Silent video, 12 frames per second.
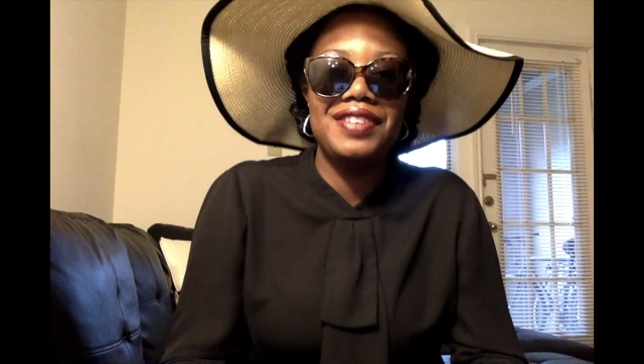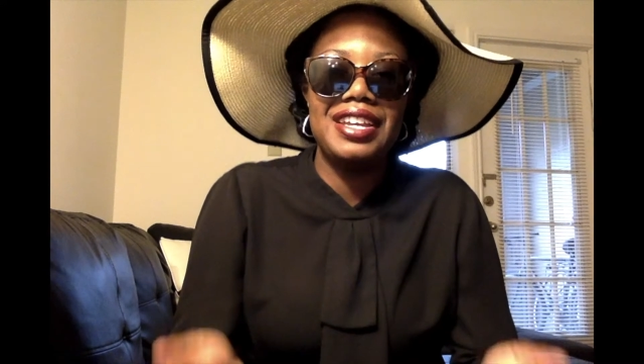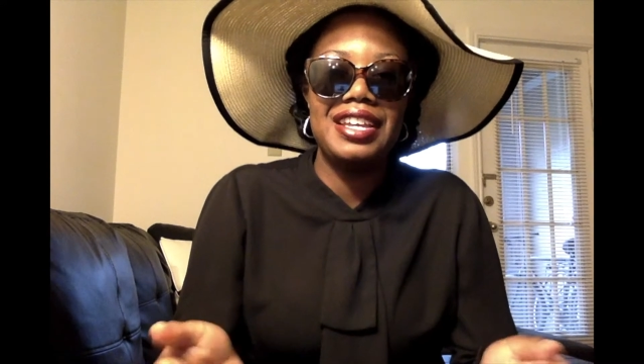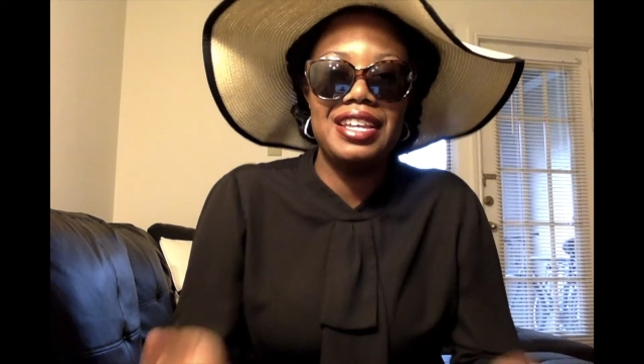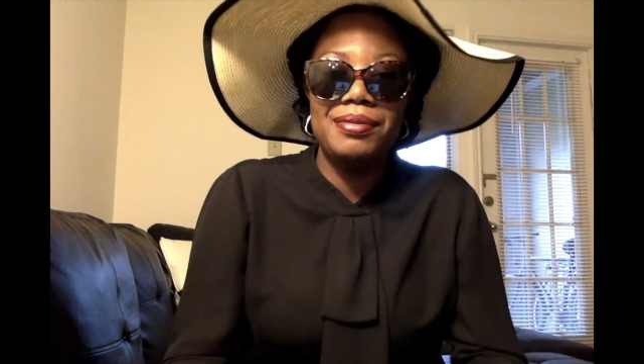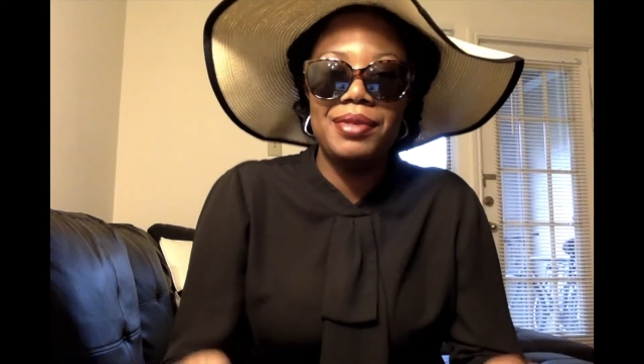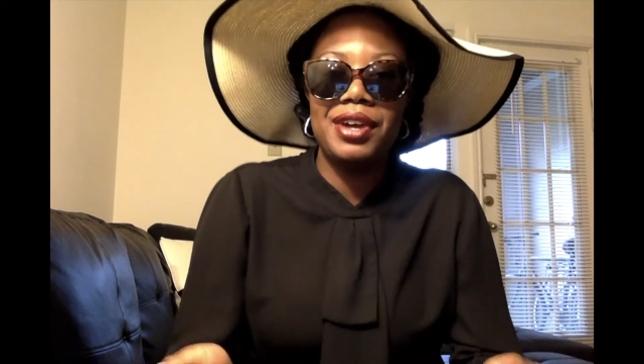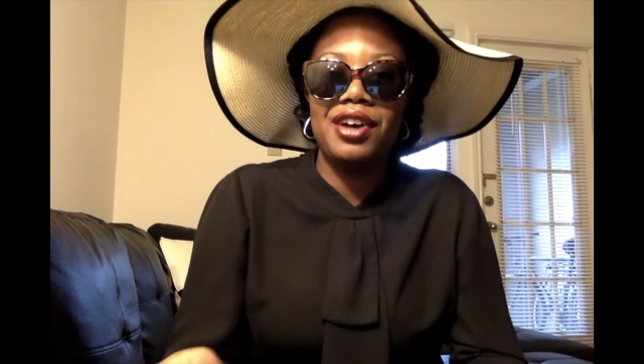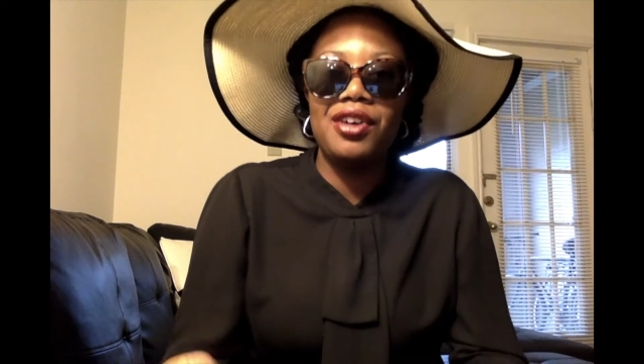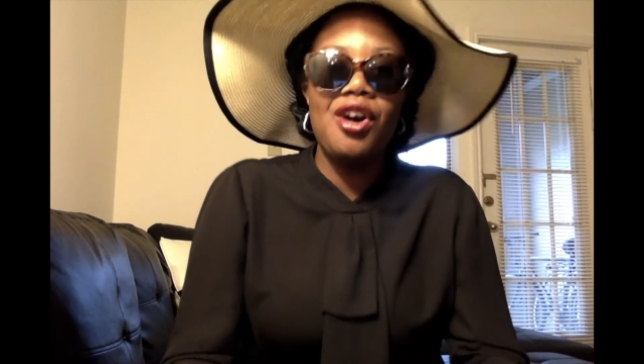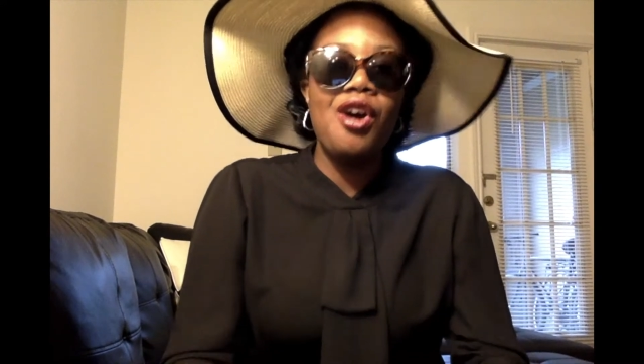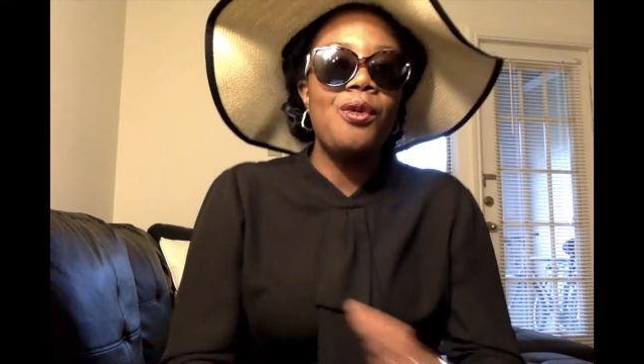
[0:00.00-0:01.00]
via
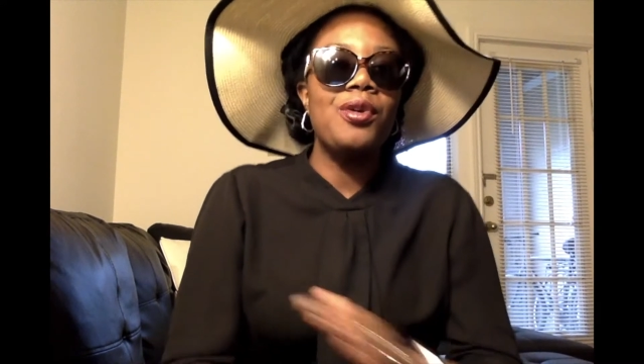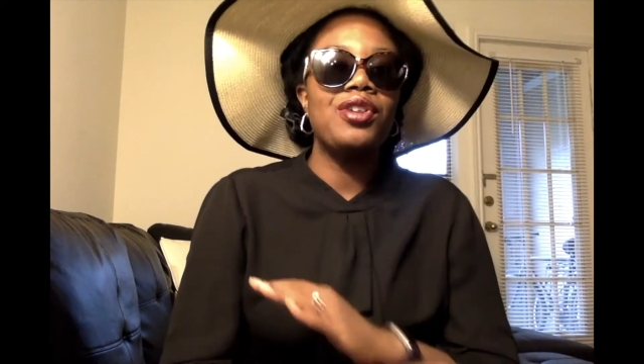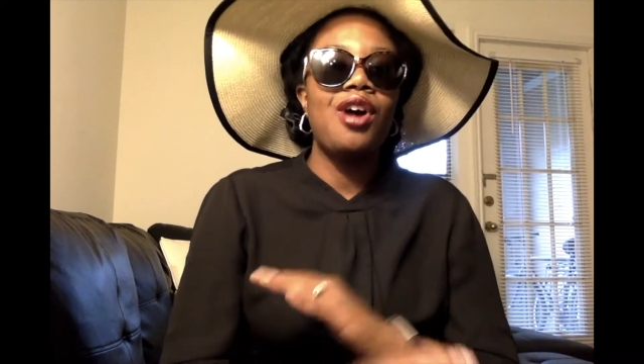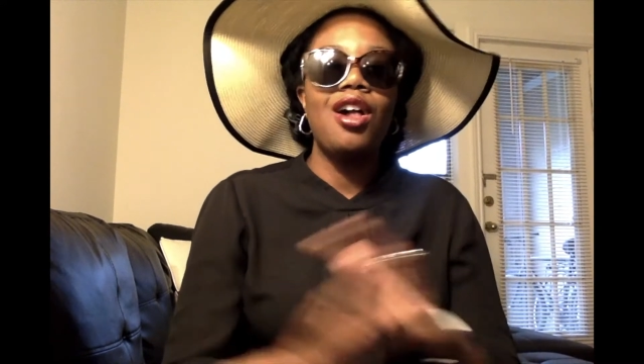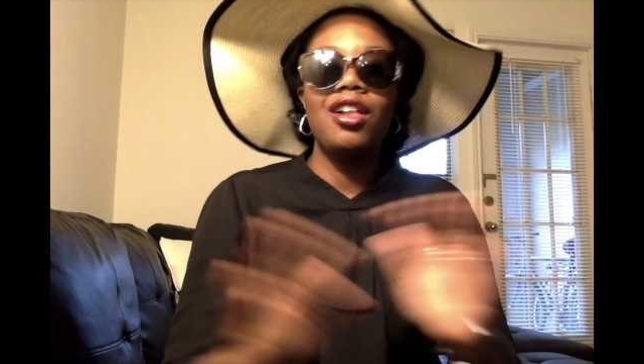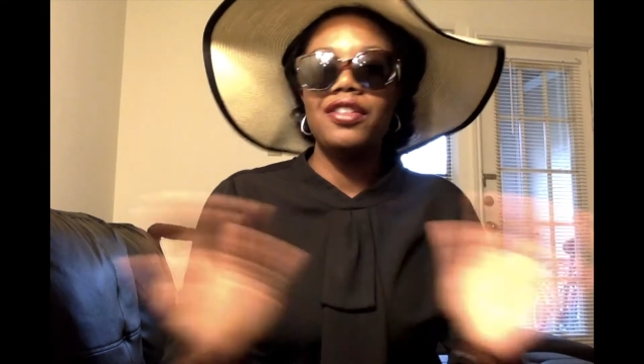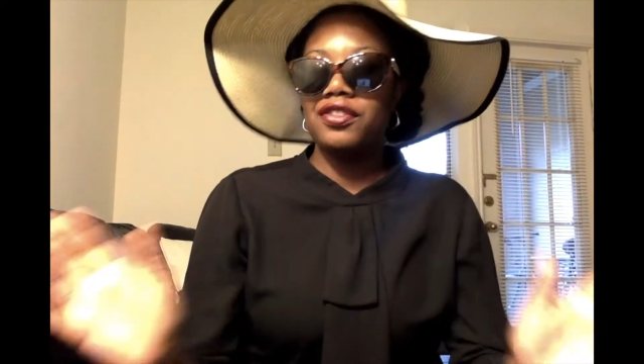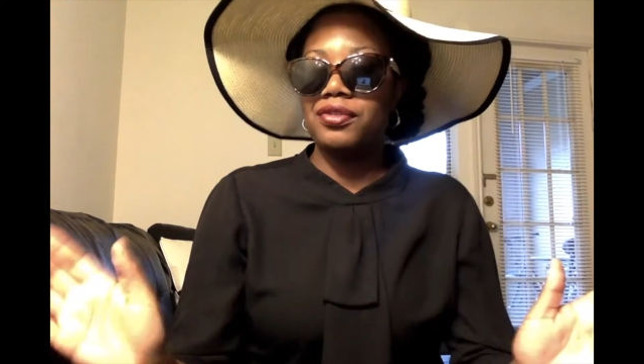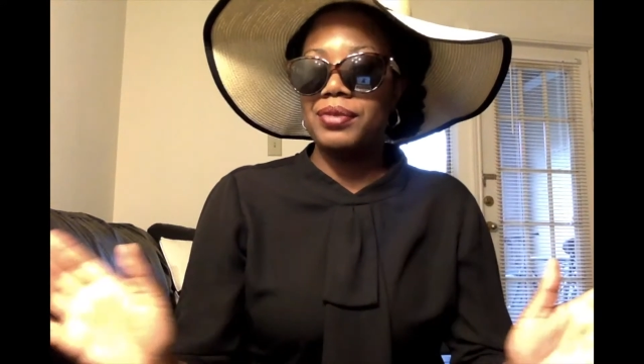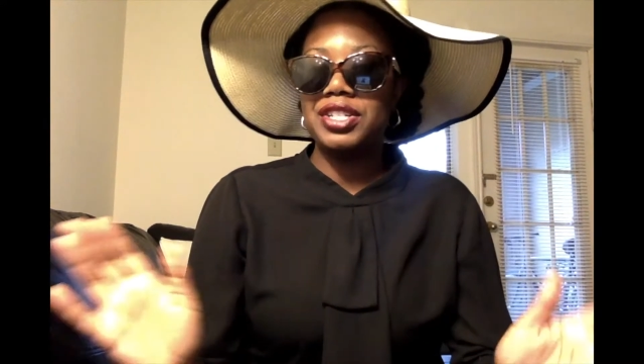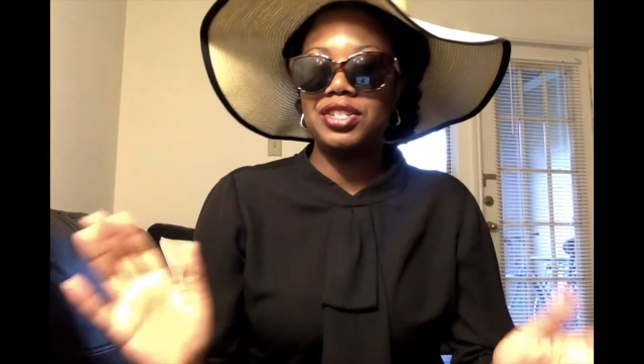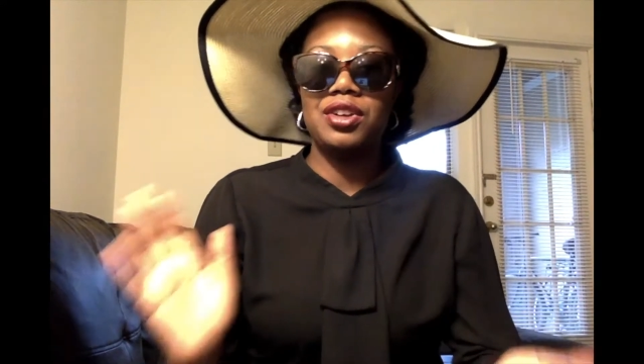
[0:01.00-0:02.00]
email, with all the
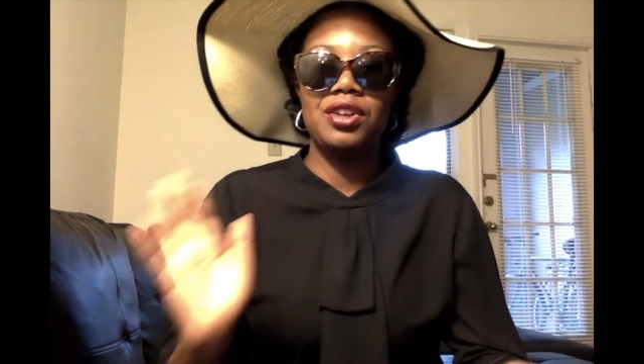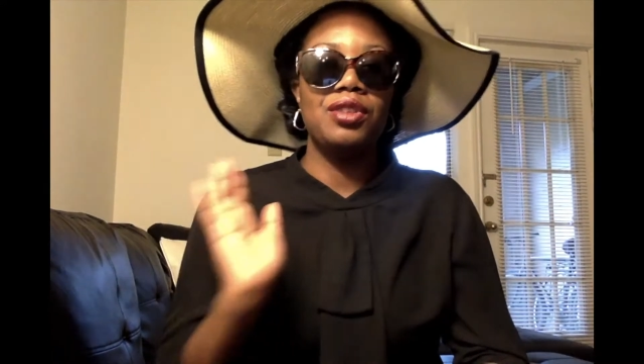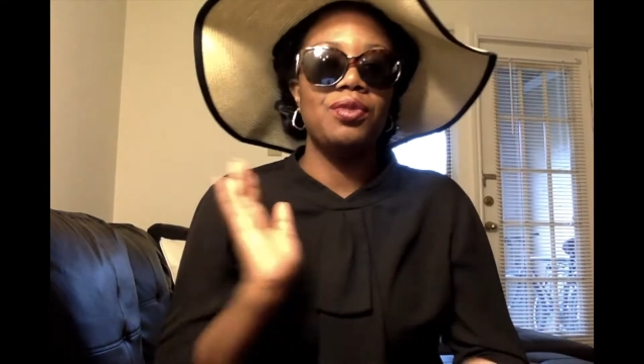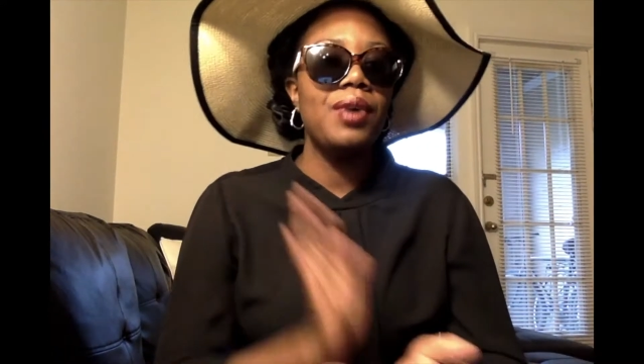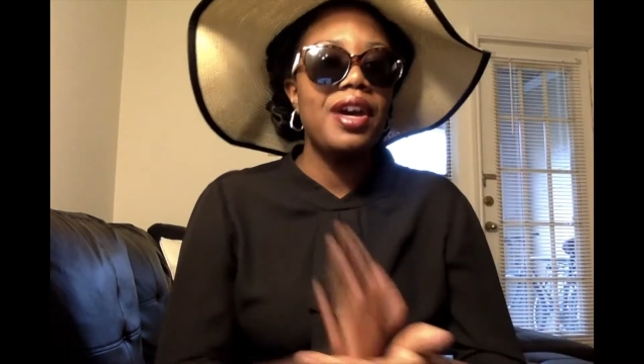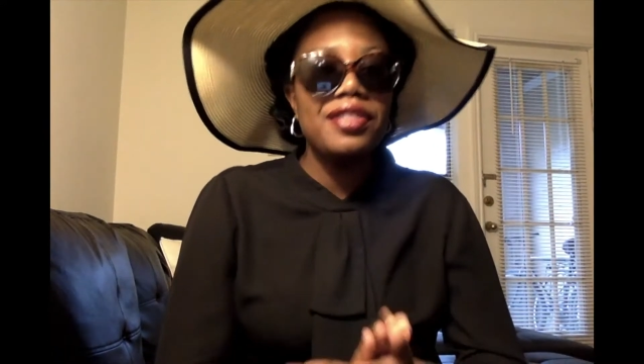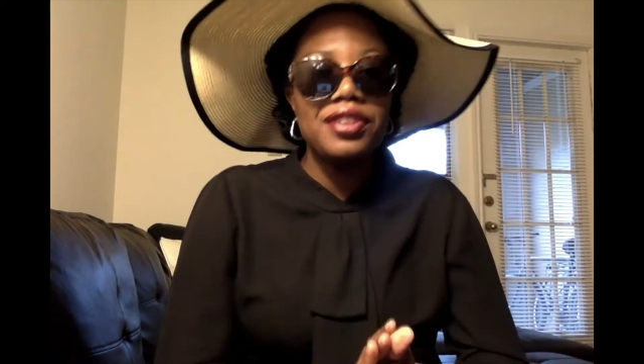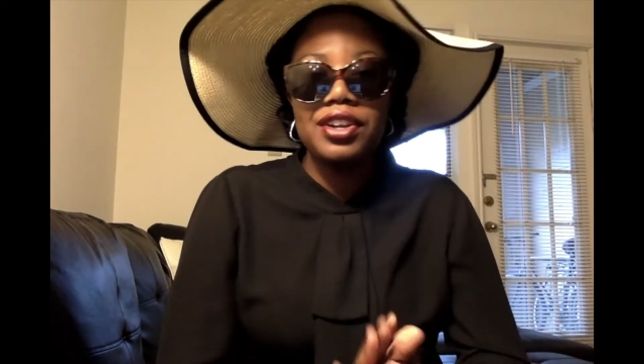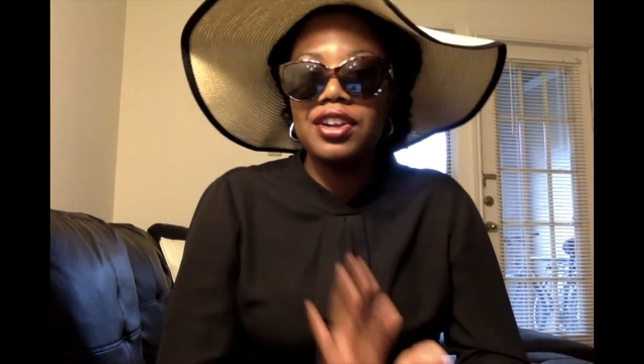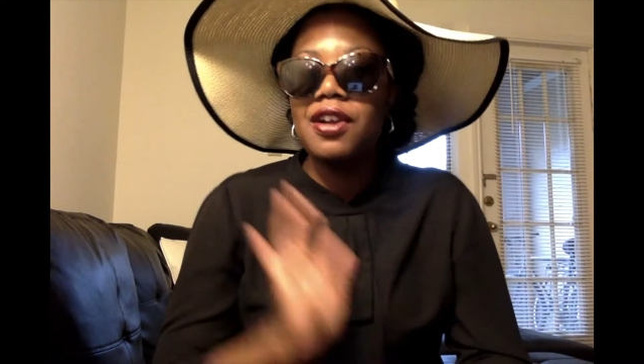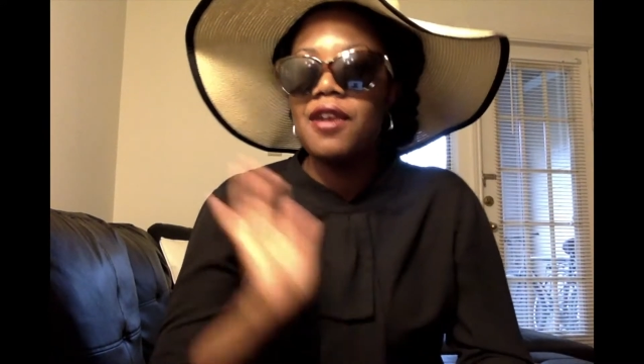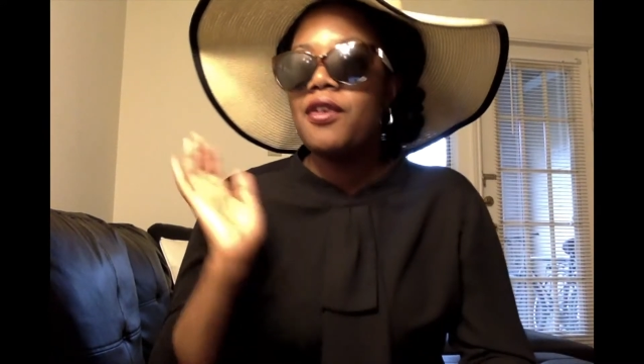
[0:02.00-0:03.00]
information on the
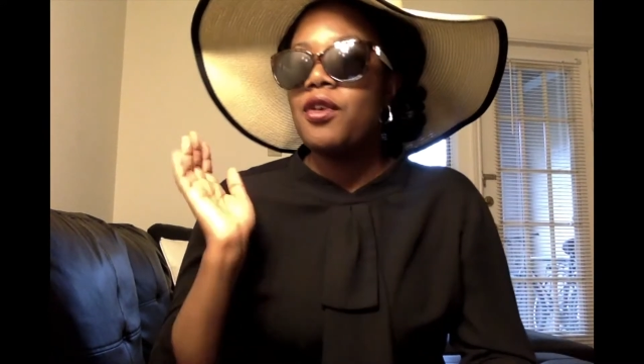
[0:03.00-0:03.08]
weather,